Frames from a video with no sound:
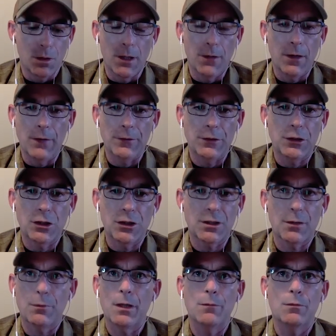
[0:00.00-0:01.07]
Or it's
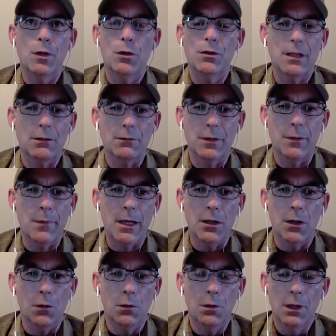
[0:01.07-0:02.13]
just a big moose out in the
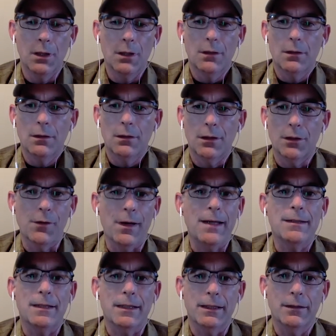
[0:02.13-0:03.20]
meadow
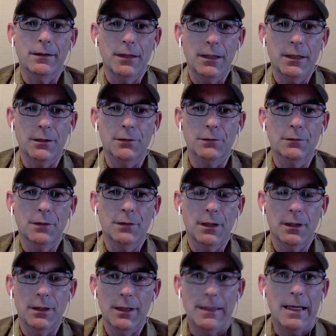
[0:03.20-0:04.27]
grazing, in
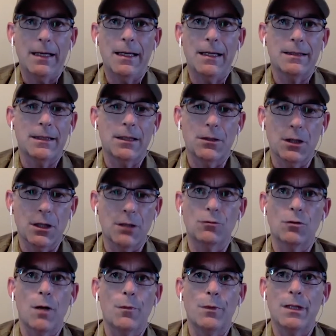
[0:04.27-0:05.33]
that case there, you could
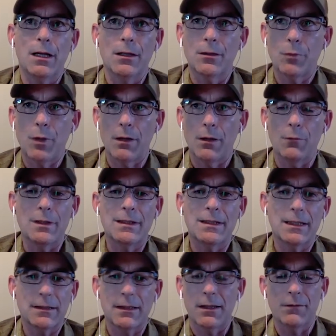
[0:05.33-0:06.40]
drop it down to probably
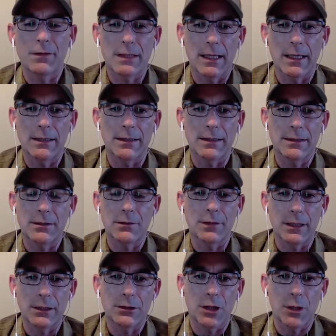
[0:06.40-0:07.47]
1/60th of a second and still
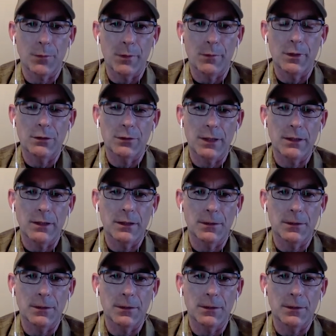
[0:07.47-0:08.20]
get a sharp image, right?